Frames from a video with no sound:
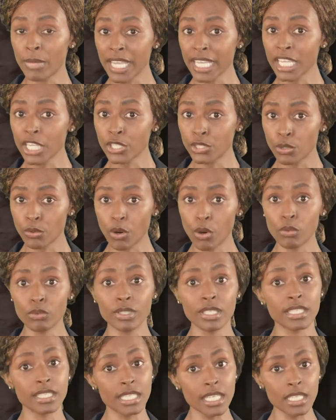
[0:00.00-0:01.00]
making your own
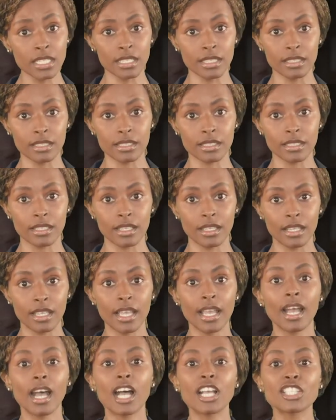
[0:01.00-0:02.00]
decisions.
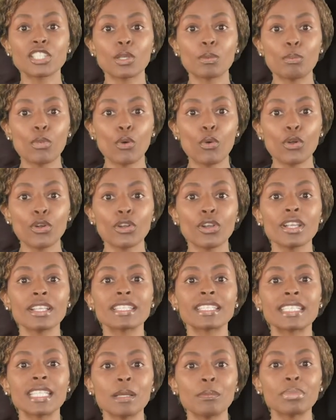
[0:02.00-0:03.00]
A supporter
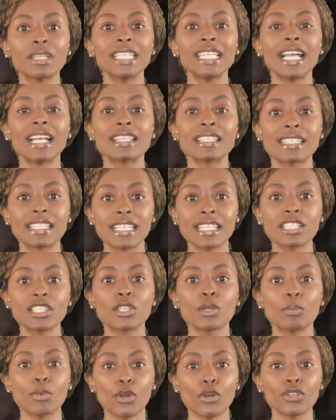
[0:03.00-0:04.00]
simply assists
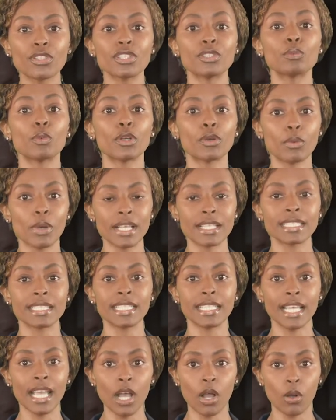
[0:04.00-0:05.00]
the person
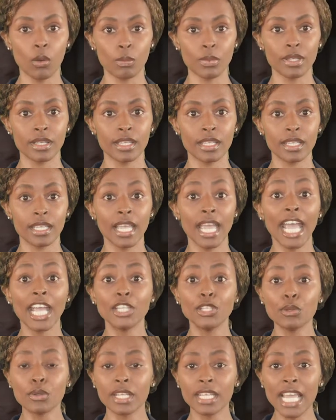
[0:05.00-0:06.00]
requesting help, and
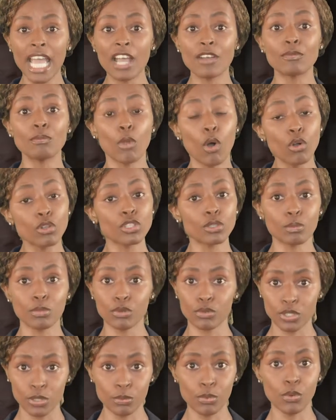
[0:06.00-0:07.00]
you can have multiple
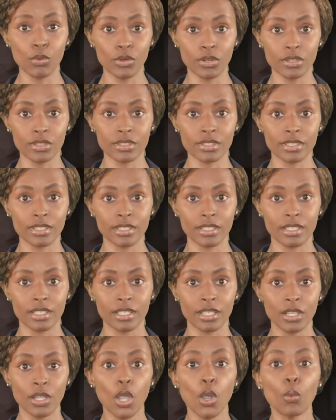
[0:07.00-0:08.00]
supporters.
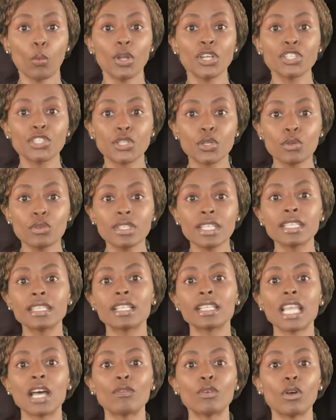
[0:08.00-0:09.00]
When choosing the
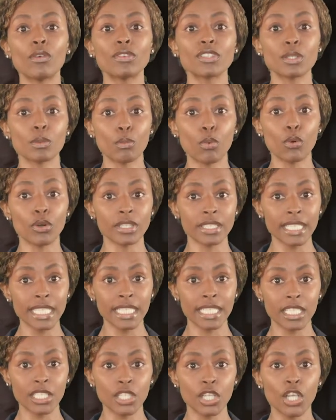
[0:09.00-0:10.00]
level of support
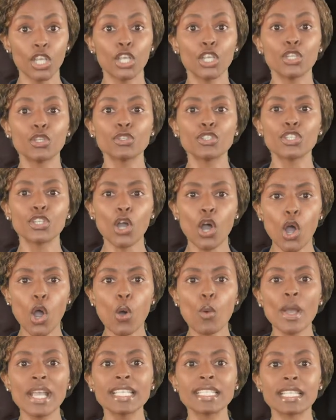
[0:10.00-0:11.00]
needed, you should
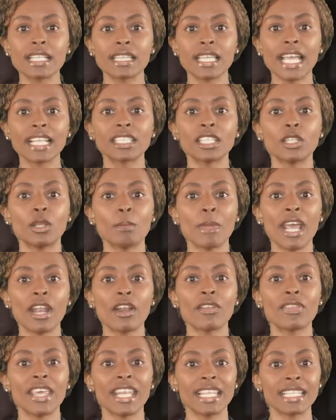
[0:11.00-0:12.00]
always select in a
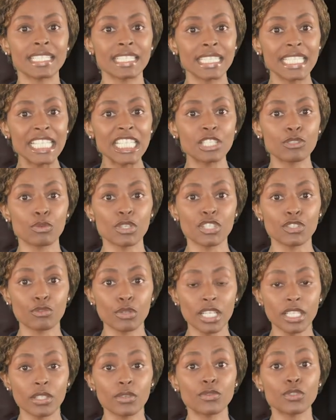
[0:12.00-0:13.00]
manner that is least
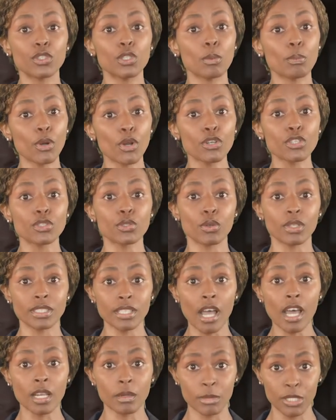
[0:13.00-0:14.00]
restrictive to your personal
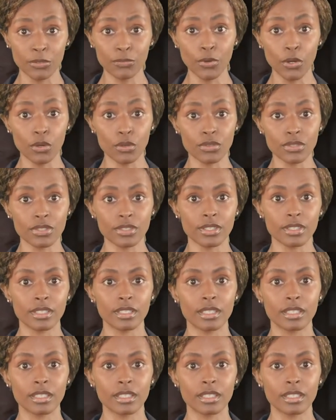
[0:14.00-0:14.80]
autonomy first.